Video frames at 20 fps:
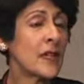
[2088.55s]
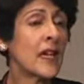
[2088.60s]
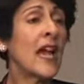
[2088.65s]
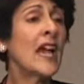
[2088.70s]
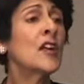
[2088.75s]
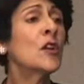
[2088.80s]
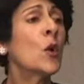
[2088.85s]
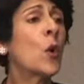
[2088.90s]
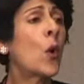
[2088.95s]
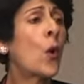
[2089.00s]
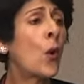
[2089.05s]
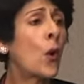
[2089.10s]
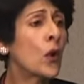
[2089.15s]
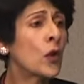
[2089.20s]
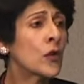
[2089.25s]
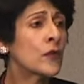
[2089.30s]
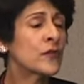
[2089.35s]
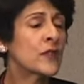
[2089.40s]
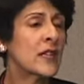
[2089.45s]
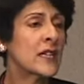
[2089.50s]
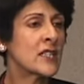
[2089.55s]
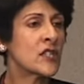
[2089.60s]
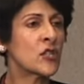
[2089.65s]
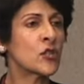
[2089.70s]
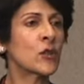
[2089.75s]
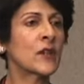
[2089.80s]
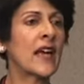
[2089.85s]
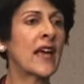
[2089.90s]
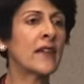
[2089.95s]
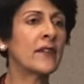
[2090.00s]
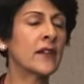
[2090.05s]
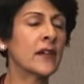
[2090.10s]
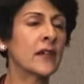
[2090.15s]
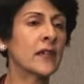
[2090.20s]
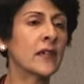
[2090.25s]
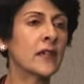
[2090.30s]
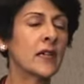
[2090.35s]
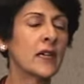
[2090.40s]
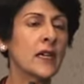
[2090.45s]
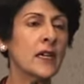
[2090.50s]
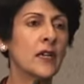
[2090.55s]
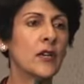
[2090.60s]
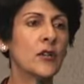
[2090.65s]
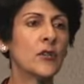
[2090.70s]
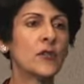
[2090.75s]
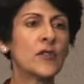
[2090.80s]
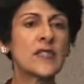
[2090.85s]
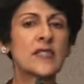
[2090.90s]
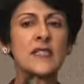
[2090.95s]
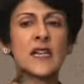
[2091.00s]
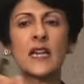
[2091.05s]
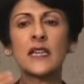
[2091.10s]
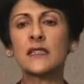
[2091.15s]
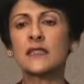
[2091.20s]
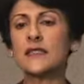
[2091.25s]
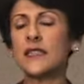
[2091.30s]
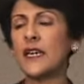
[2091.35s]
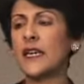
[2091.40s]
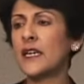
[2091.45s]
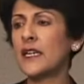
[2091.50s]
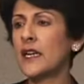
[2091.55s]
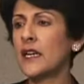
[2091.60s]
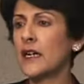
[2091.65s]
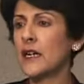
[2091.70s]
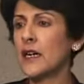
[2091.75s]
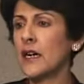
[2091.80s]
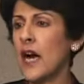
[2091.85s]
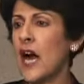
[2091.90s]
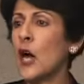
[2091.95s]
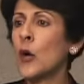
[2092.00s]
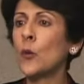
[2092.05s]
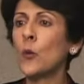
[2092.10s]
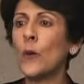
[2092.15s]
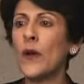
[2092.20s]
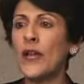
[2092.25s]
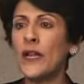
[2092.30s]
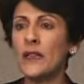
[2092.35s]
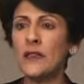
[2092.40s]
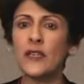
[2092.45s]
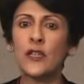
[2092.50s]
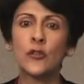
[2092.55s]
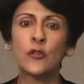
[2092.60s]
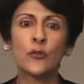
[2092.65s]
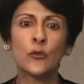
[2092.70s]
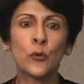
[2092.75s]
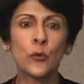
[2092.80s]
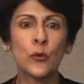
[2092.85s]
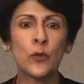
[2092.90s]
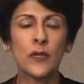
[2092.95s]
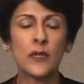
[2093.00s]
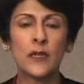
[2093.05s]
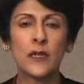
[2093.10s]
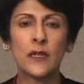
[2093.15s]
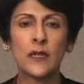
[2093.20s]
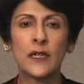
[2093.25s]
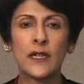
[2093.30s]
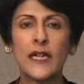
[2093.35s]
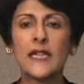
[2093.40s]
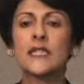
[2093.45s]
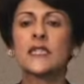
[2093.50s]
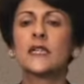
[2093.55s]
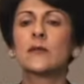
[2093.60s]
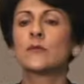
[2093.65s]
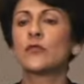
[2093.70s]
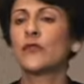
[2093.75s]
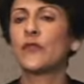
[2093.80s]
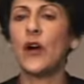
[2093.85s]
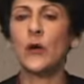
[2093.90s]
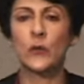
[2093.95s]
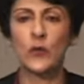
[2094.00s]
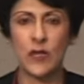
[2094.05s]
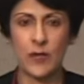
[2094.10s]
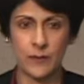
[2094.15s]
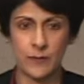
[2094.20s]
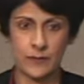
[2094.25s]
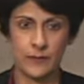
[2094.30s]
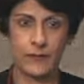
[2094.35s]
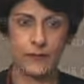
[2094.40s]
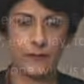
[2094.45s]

and all of this together results in how well they do in terms of outcome